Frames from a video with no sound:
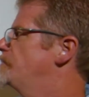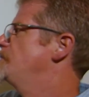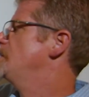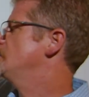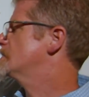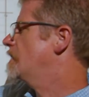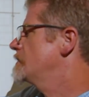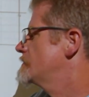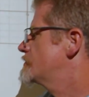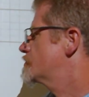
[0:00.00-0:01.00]
of these
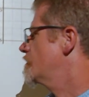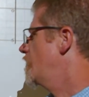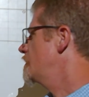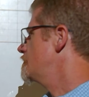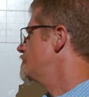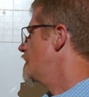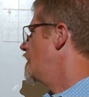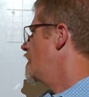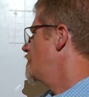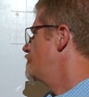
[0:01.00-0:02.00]
are child
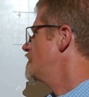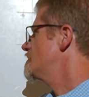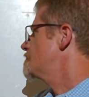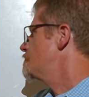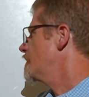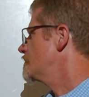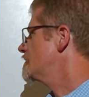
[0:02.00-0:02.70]
of this parent.